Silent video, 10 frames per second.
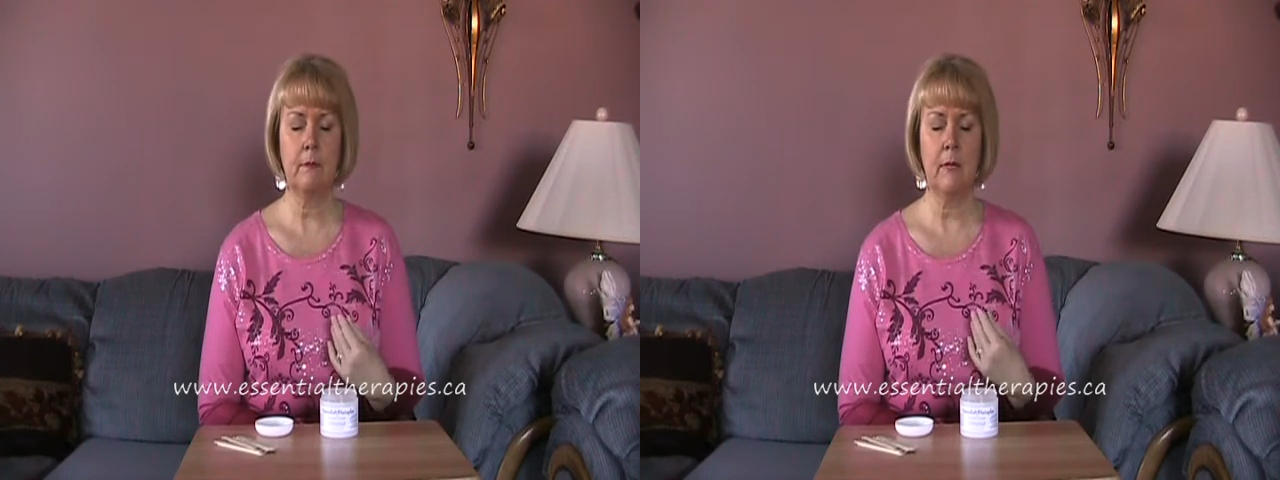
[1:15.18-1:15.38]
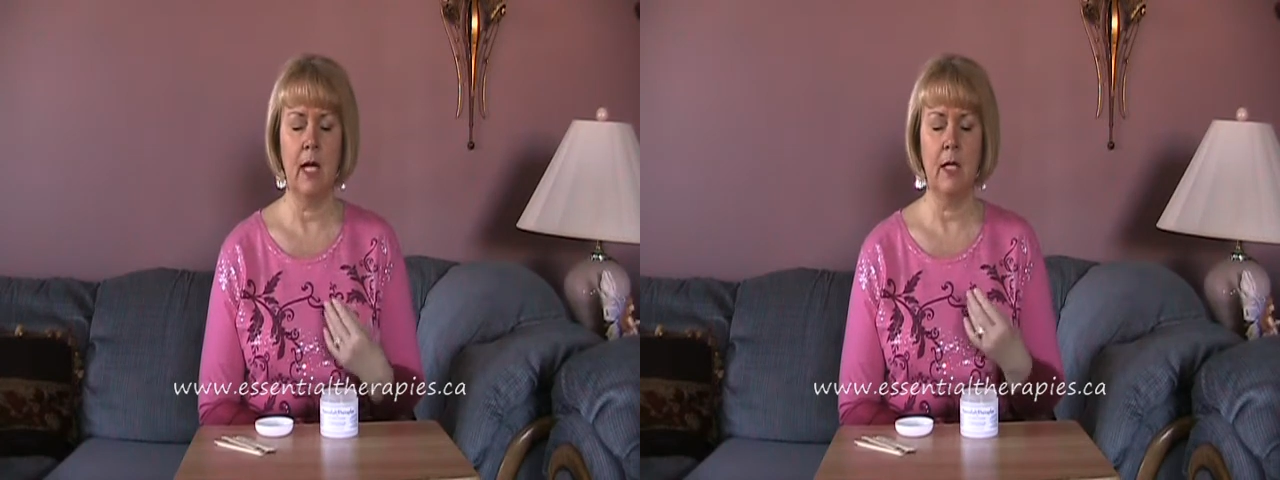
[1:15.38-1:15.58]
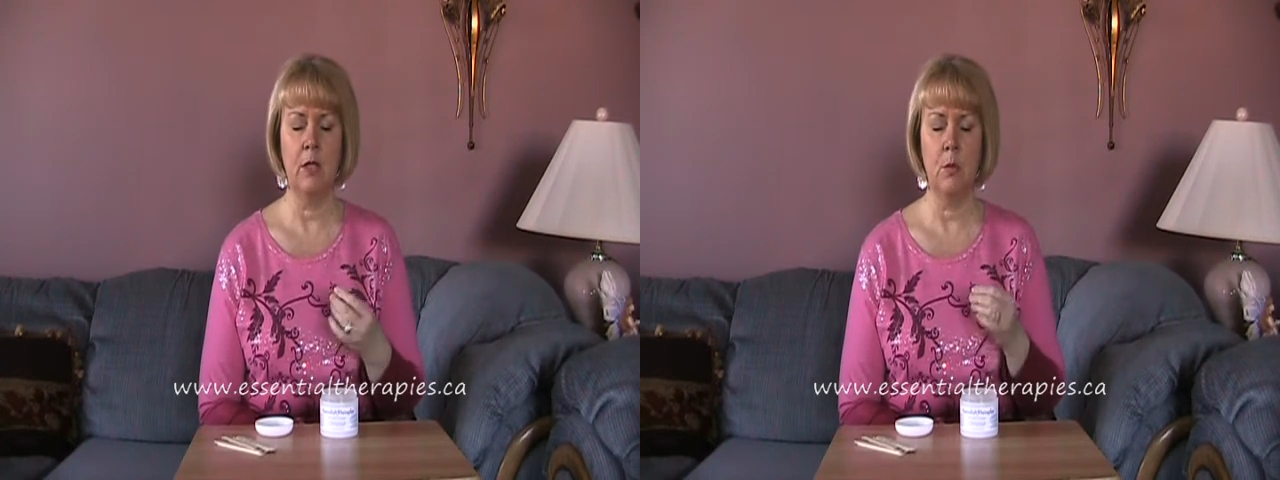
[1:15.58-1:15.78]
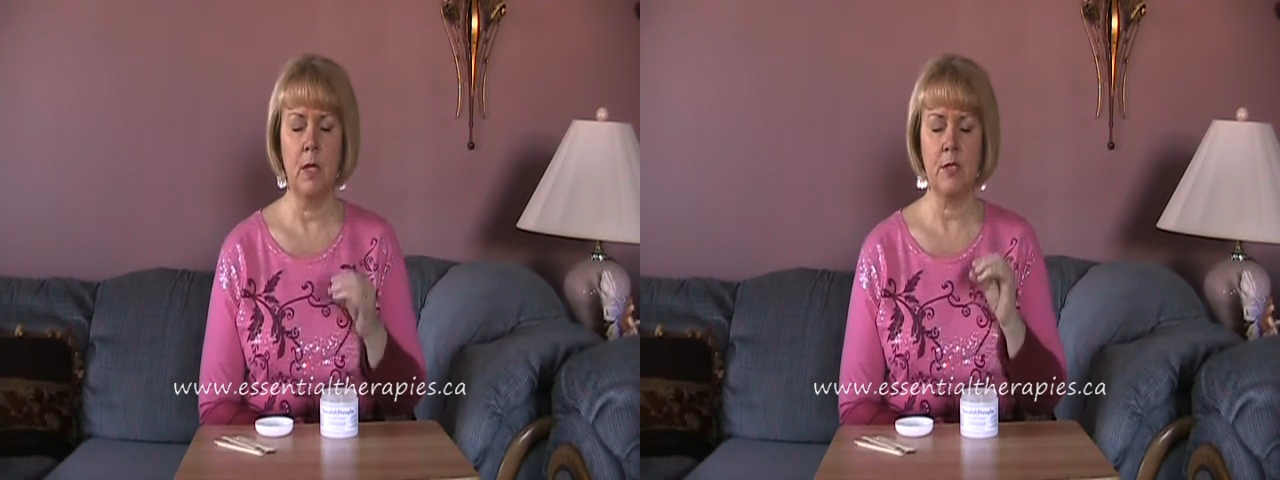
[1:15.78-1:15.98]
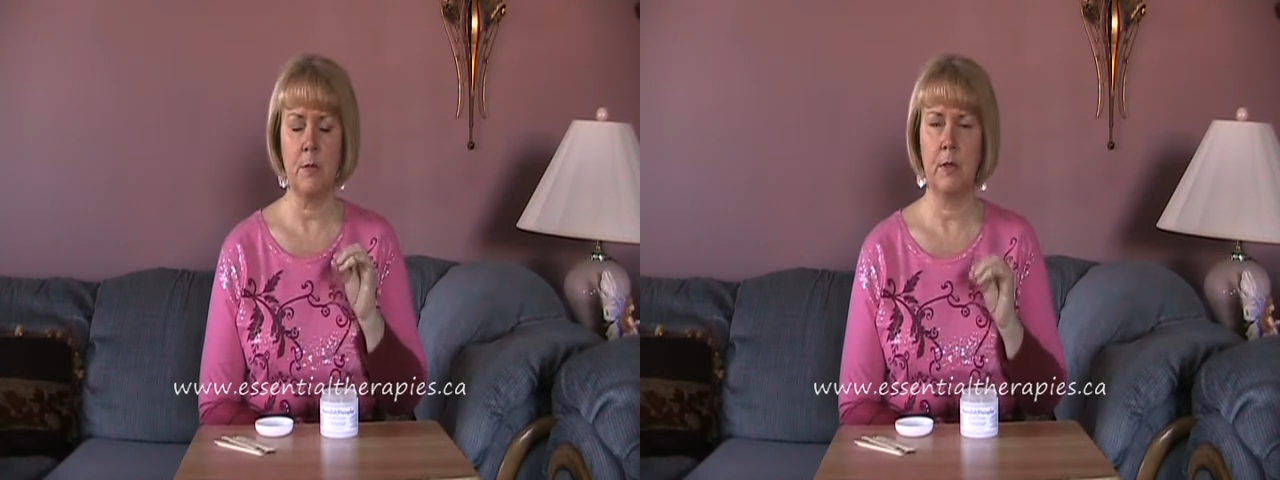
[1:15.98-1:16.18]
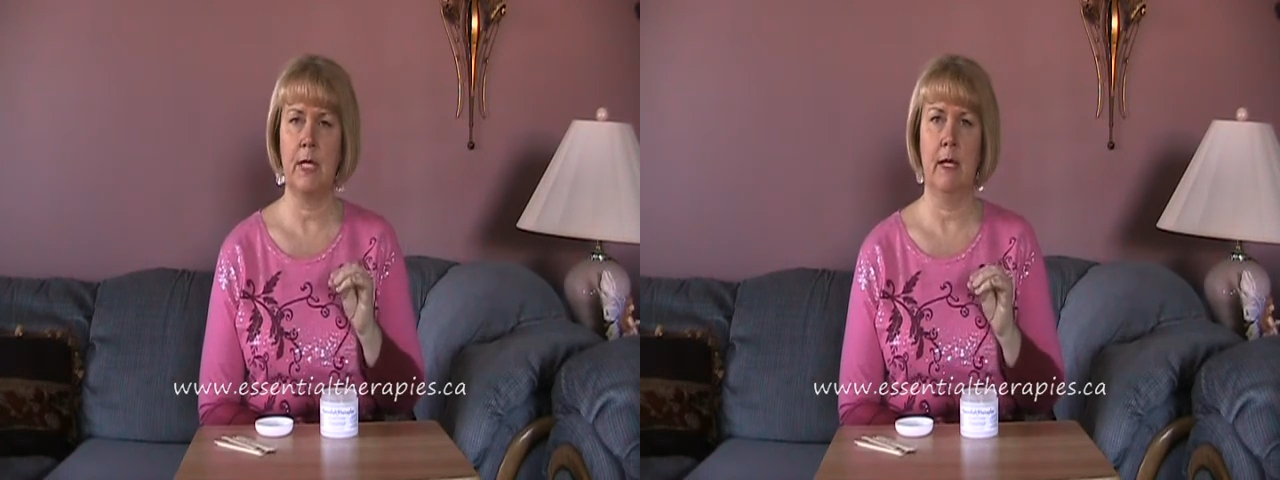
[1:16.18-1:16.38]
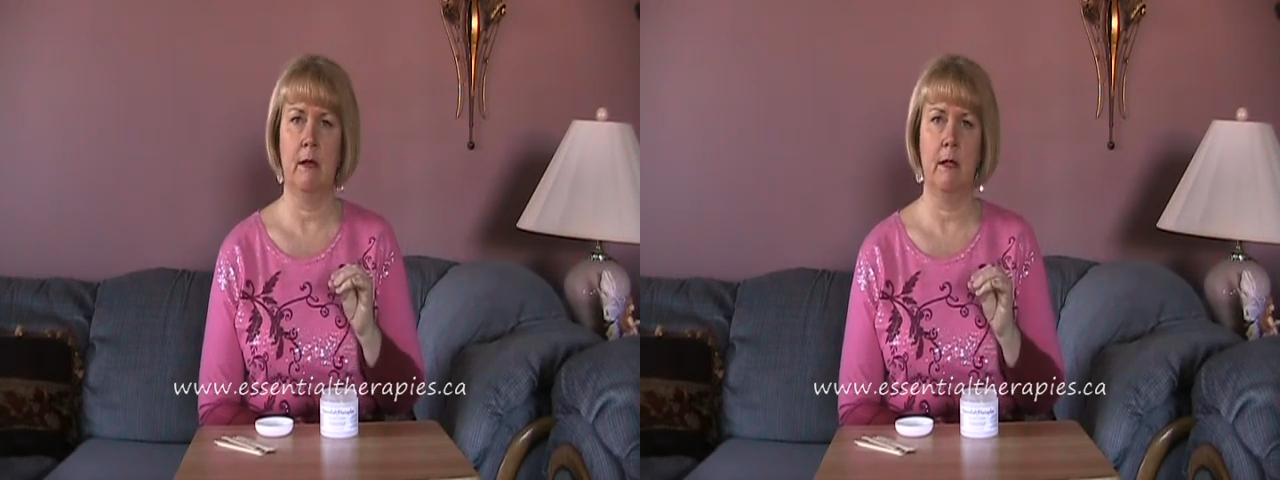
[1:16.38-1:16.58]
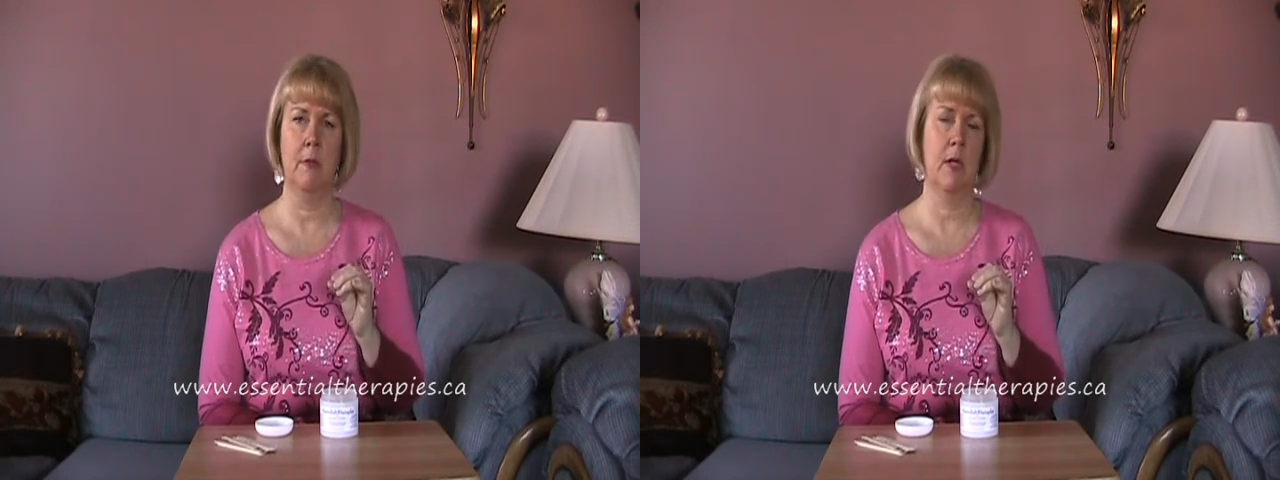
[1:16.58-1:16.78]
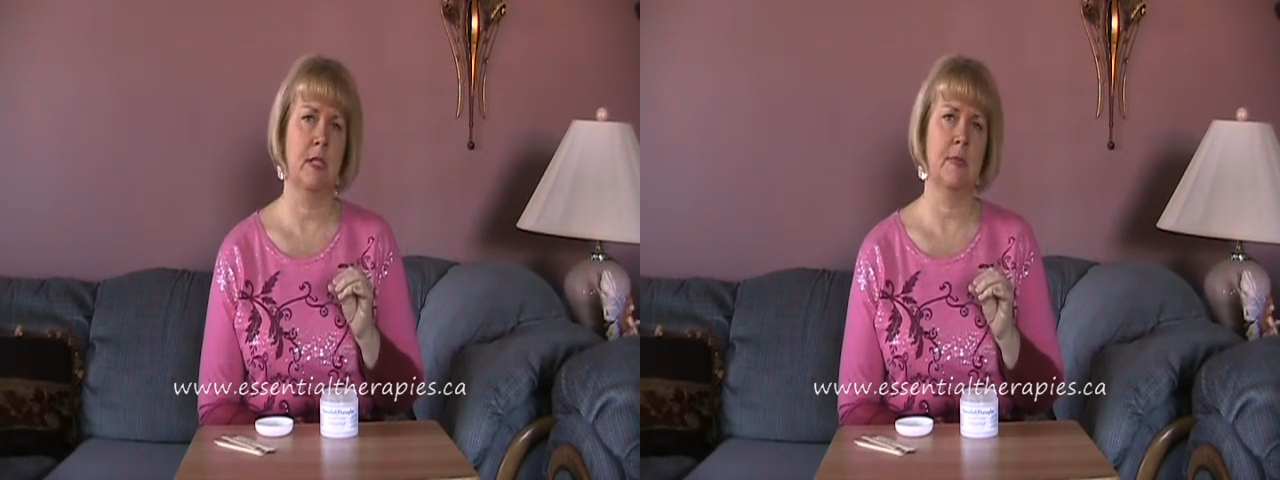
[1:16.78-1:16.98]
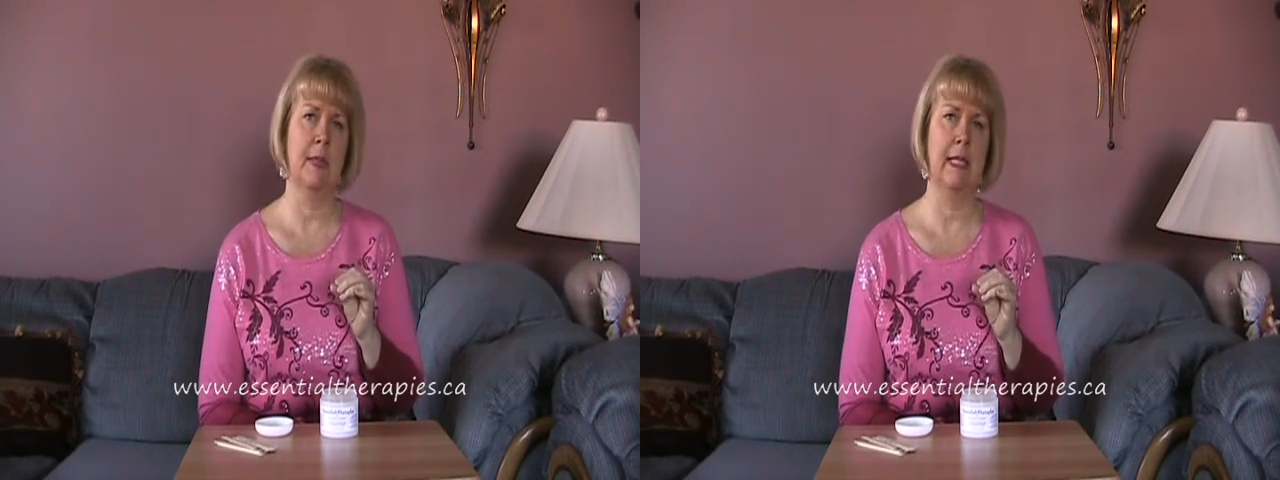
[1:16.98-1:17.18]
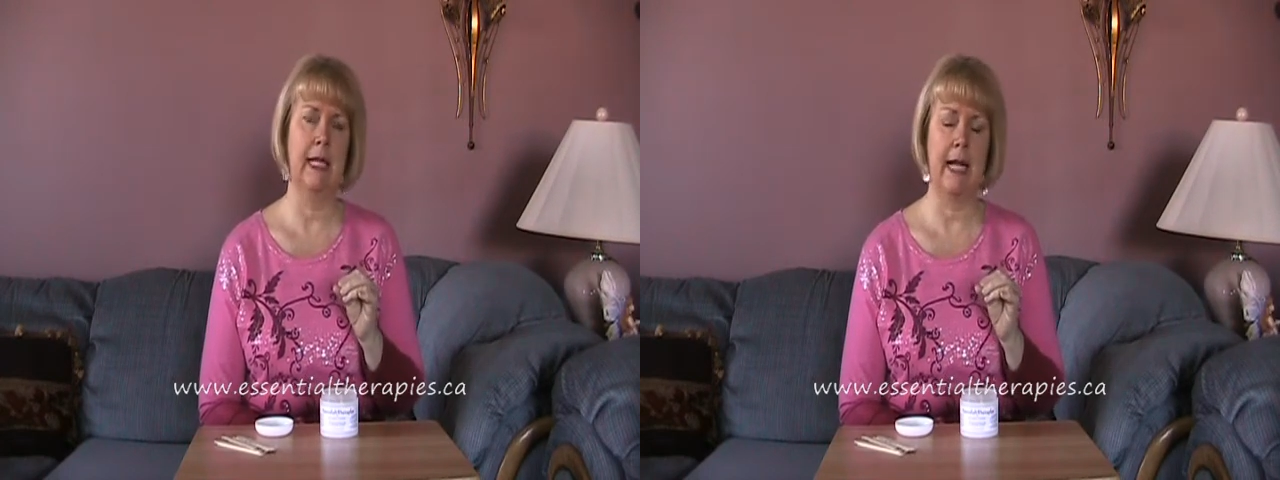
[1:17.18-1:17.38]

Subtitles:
And you want to put that on approximately